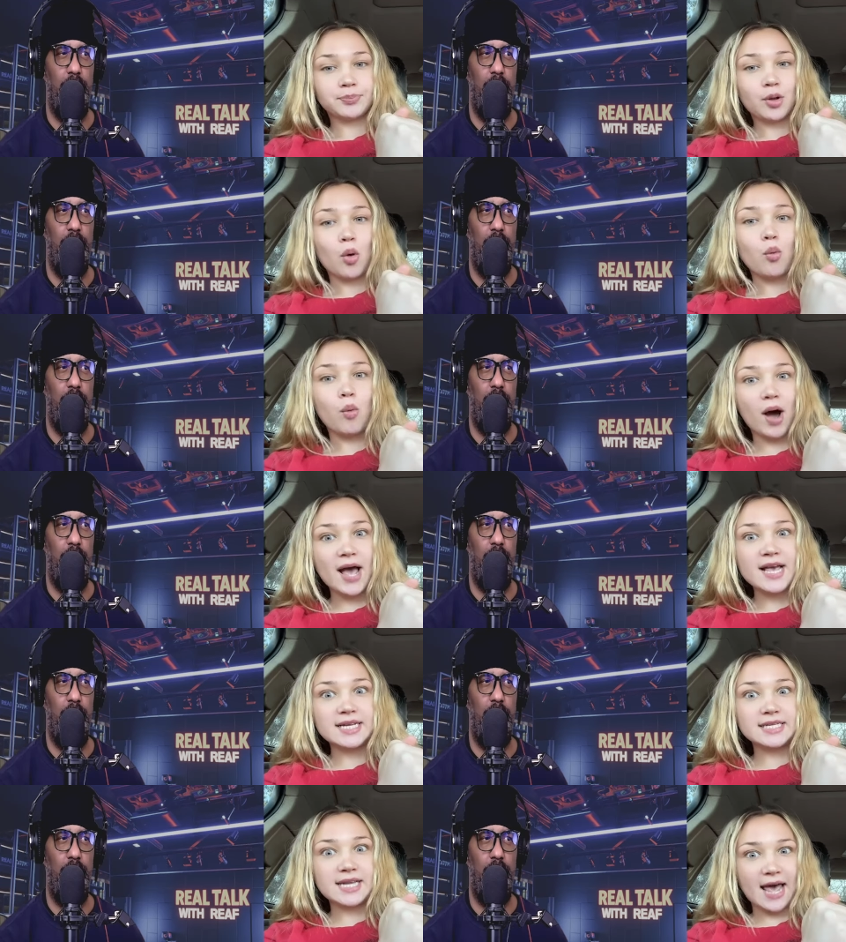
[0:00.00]
Speaker 1: Why
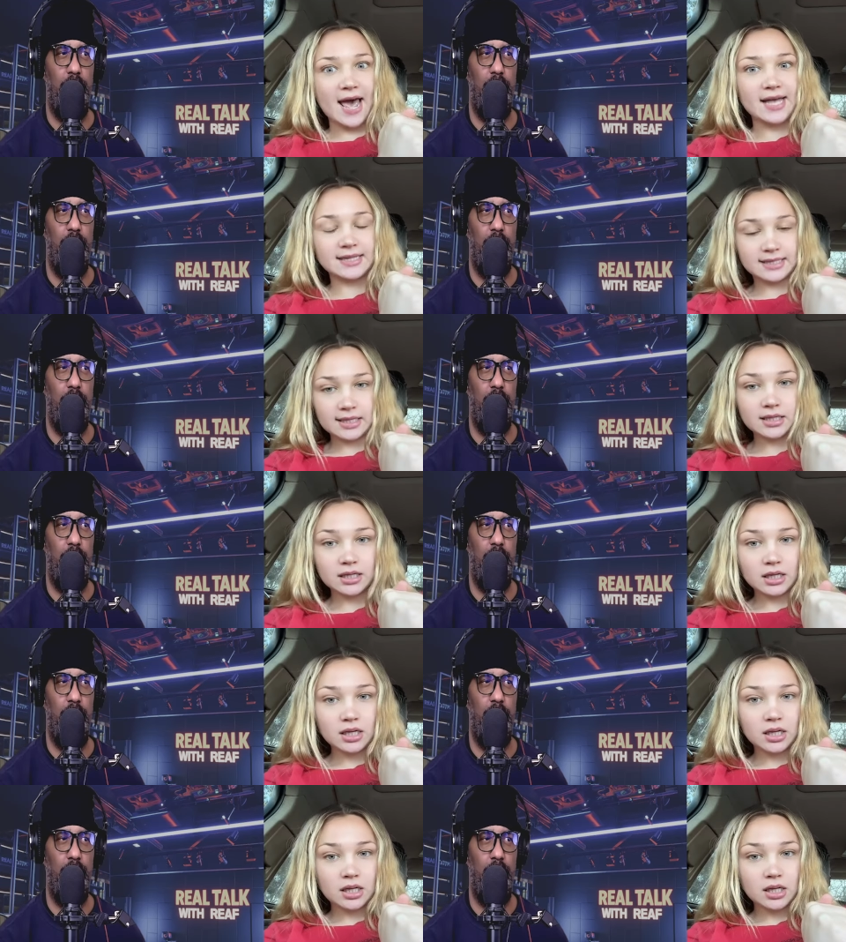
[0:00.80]
is that?
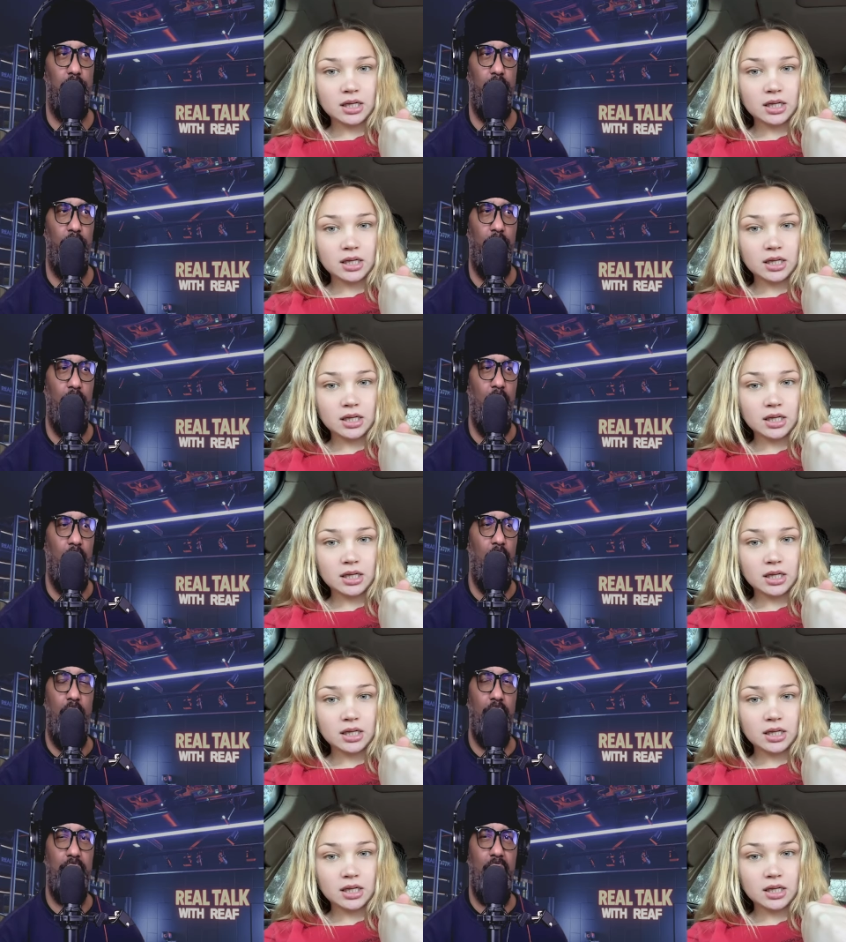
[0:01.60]
Speaker 2: I
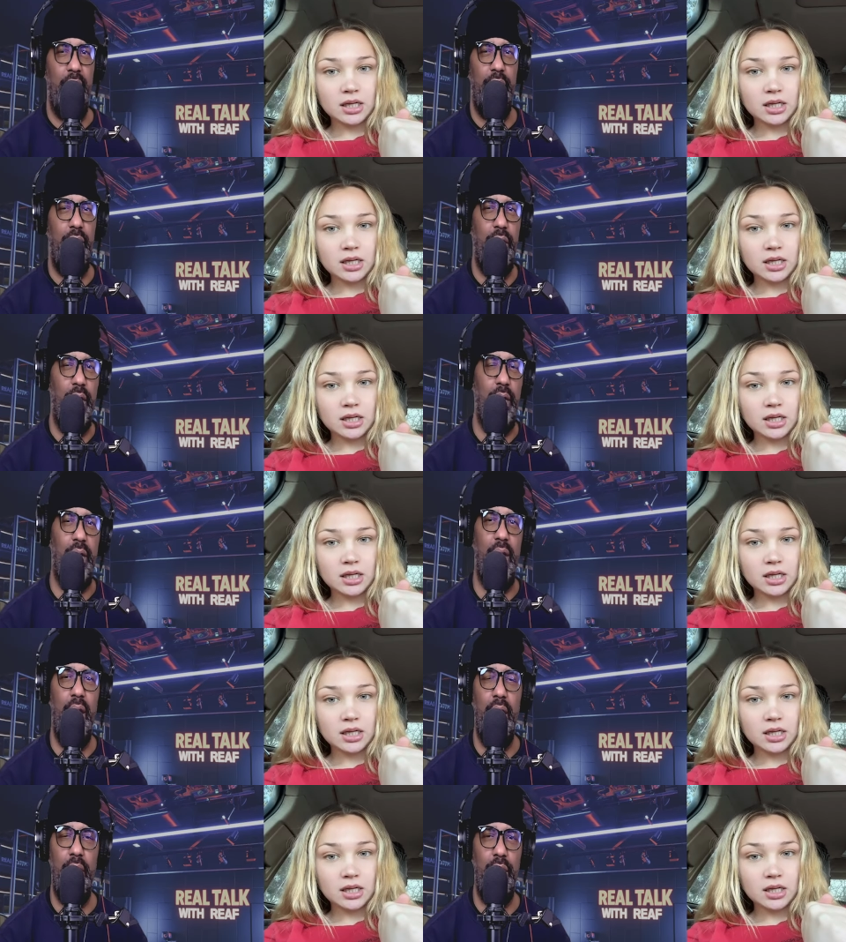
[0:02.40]
thought you just said
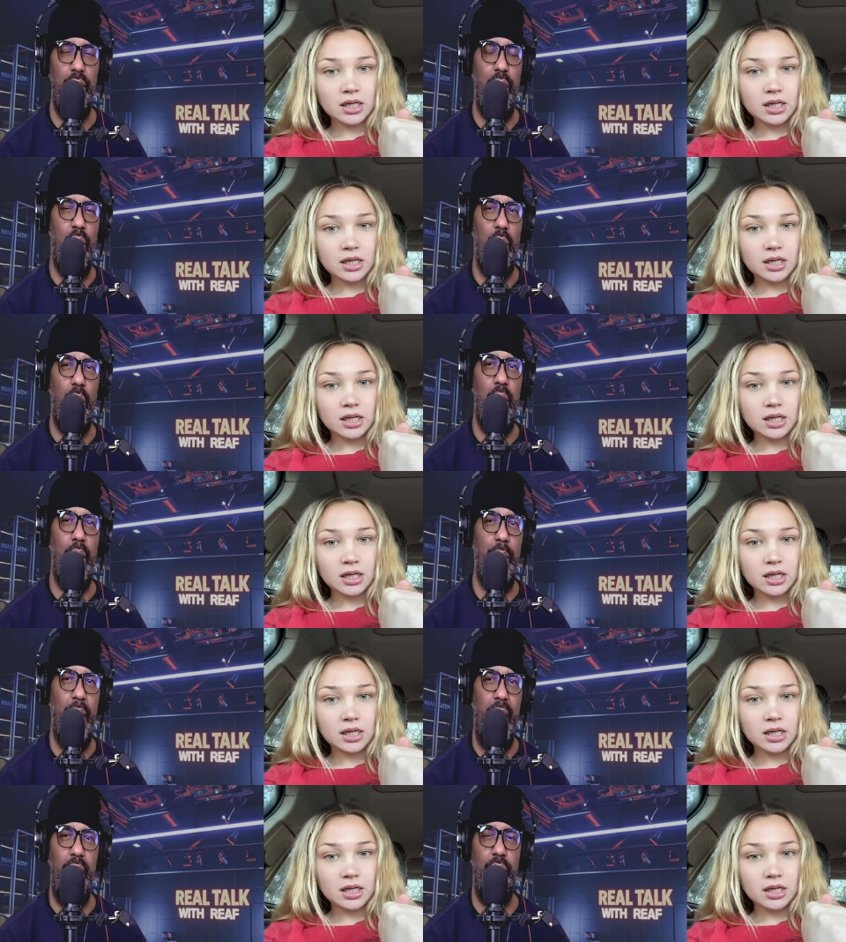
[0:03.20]
that you don't want a
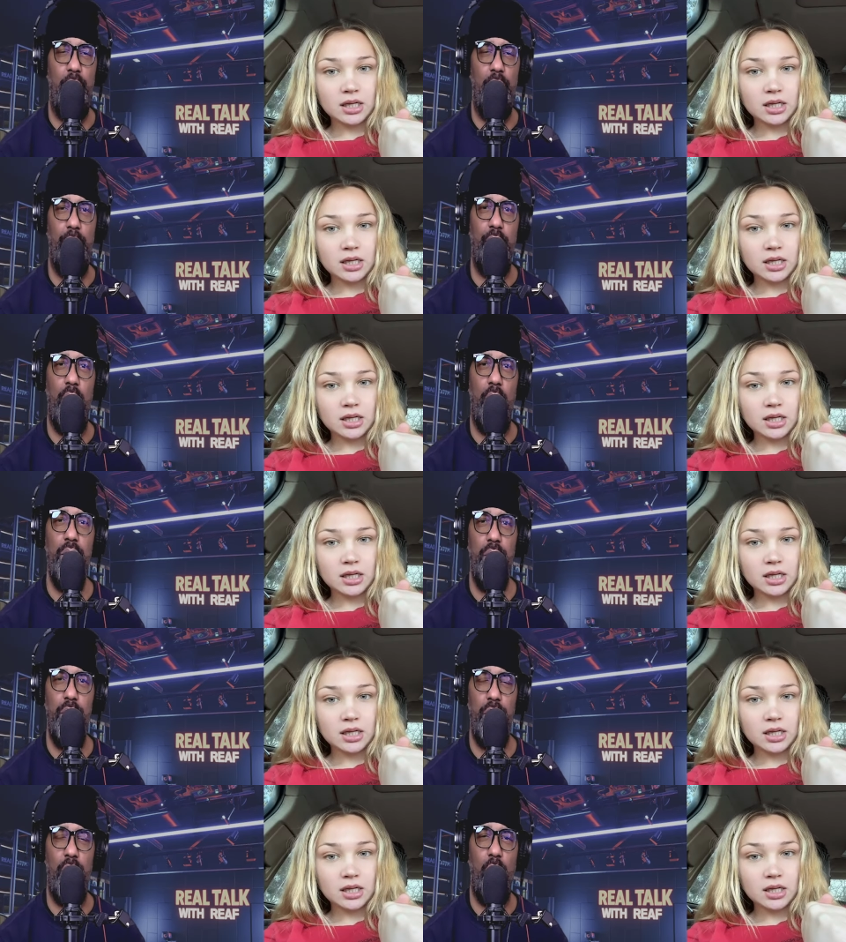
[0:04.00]
man to approach you,
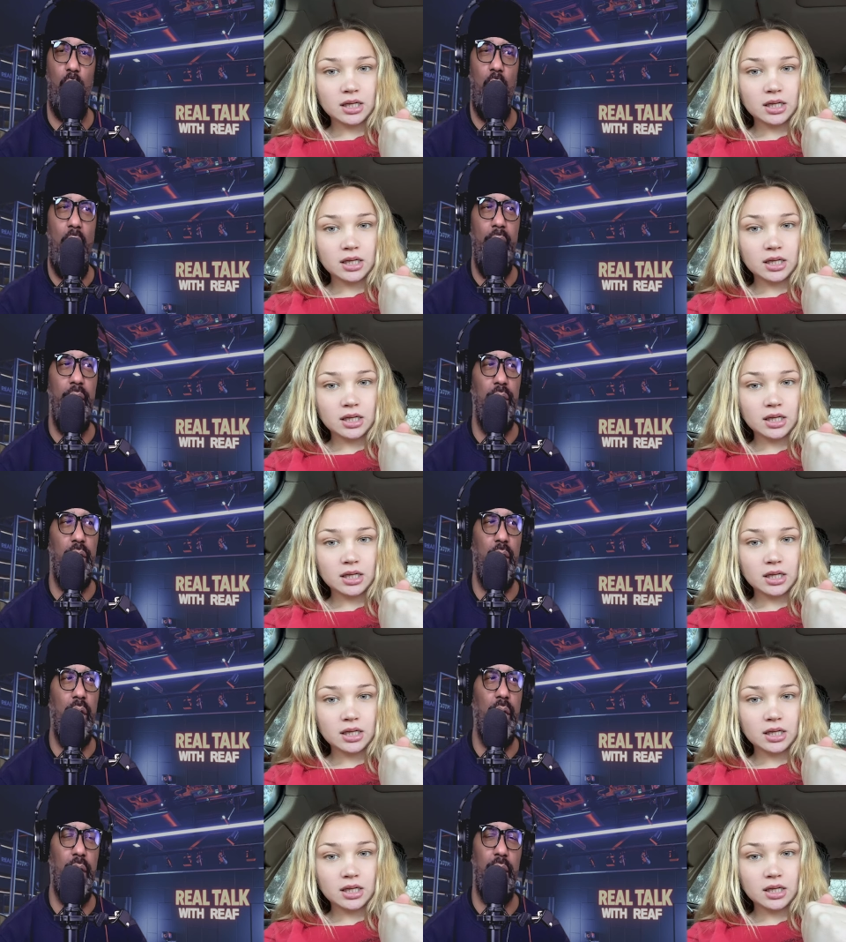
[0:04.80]
so why are you so
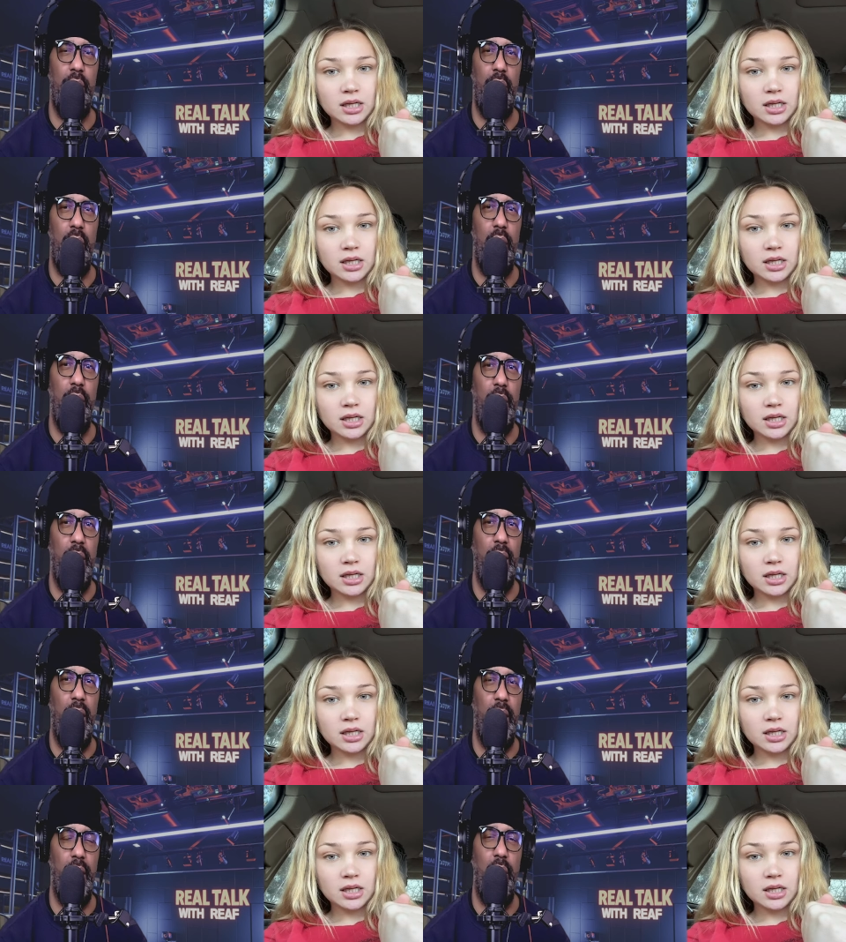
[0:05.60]
concerned that they
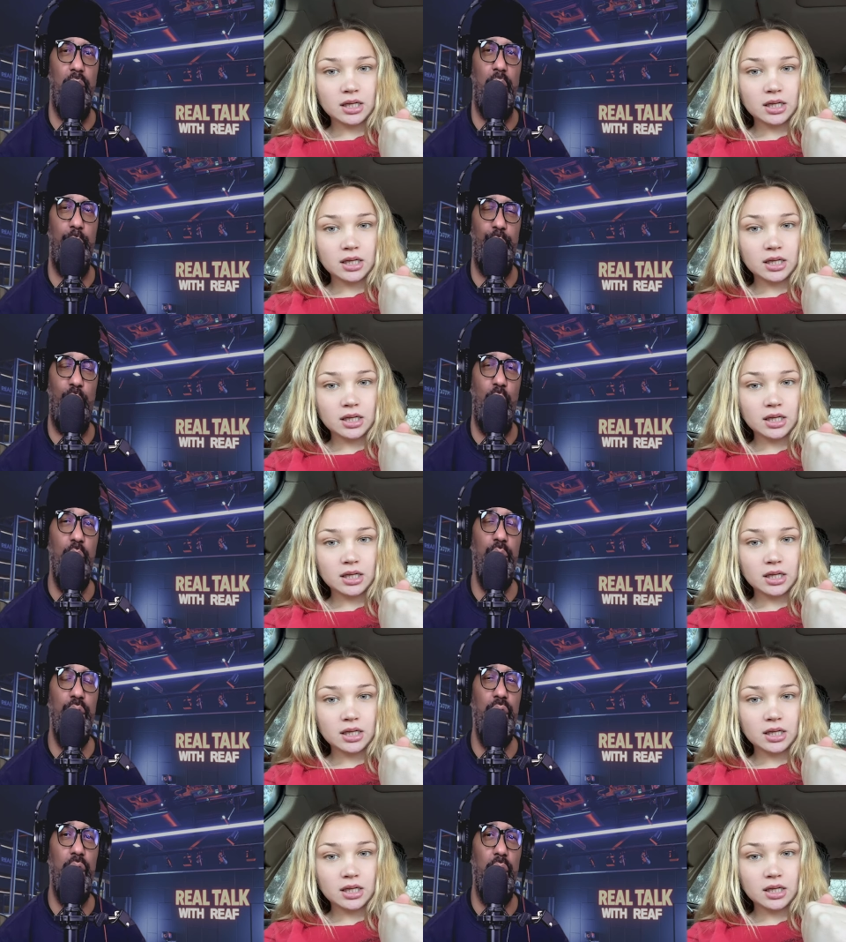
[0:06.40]
don't
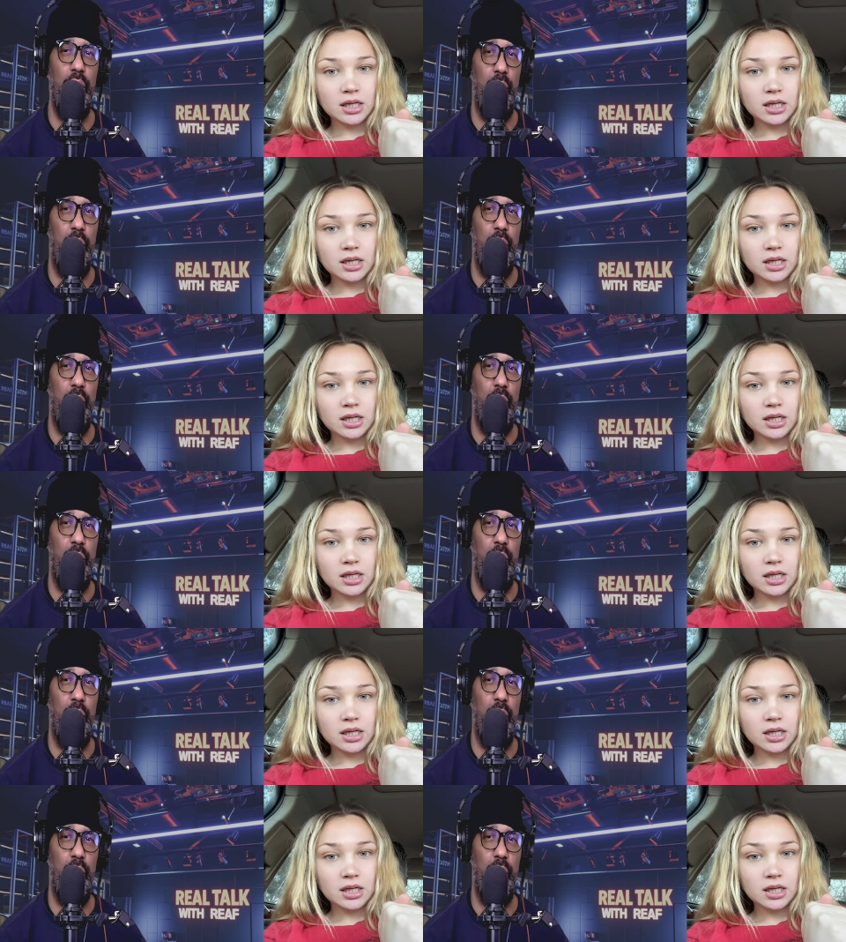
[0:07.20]
approach you?